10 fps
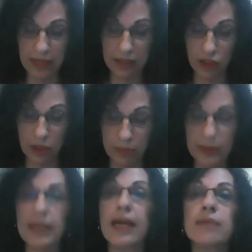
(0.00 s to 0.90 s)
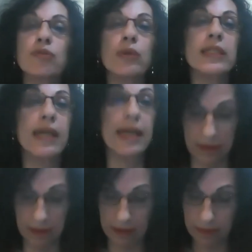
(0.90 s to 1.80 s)
in Egypt came to an
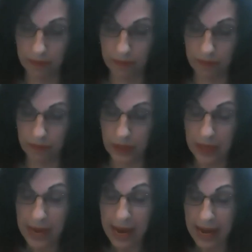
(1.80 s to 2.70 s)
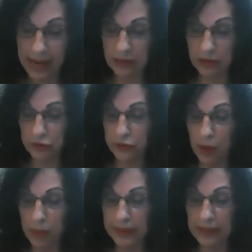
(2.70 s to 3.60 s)
end. And
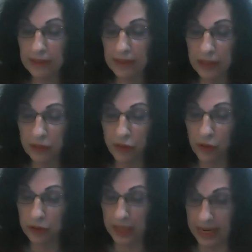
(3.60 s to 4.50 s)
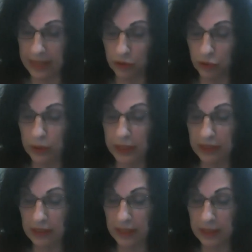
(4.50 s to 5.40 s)
from 1948 to
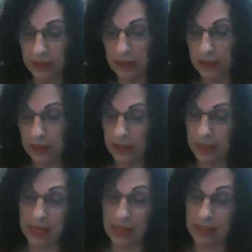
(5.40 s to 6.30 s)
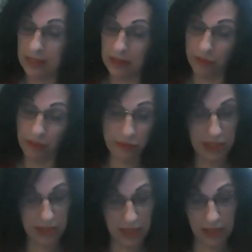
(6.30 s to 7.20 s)

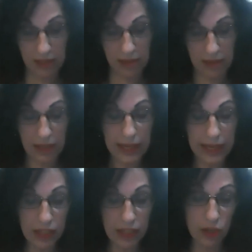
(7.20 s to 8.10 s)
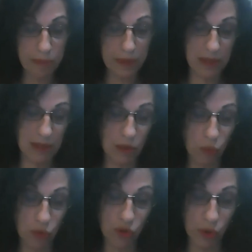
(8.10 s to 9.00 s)
1956, Egypt's
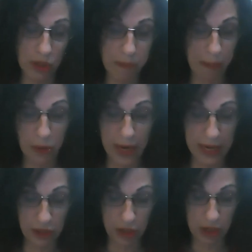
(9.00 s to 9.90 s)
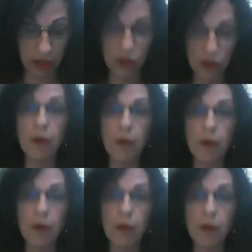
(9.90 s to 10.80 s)
Jewish population
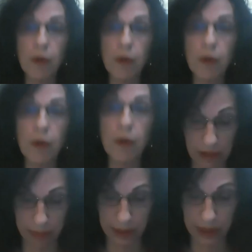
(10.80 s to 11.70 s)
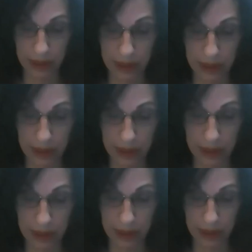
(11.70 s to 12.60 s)
completely disappeared,
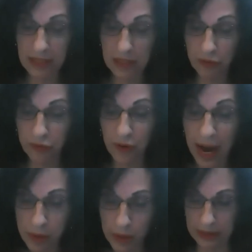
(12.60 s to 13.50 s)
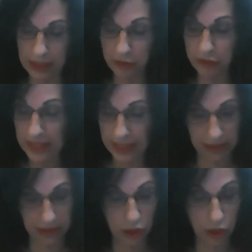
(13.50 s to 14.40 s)
and this vibrant and
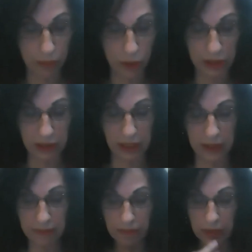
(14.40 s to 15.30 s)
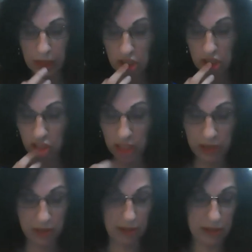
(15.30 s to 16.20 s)
fascinating community
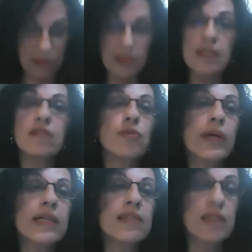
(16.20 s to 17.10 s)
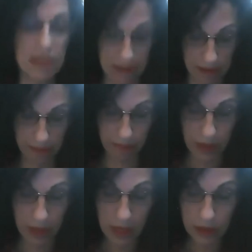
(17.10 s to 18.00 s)
ceased to exist.
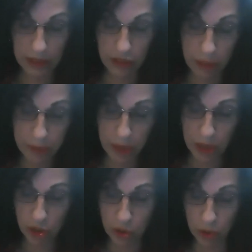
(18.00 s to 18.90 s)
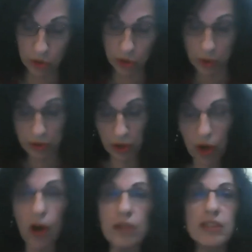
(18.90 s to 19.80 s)
The Egyptian Jews
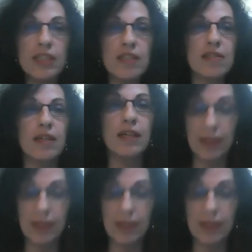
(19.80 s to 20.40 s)
call this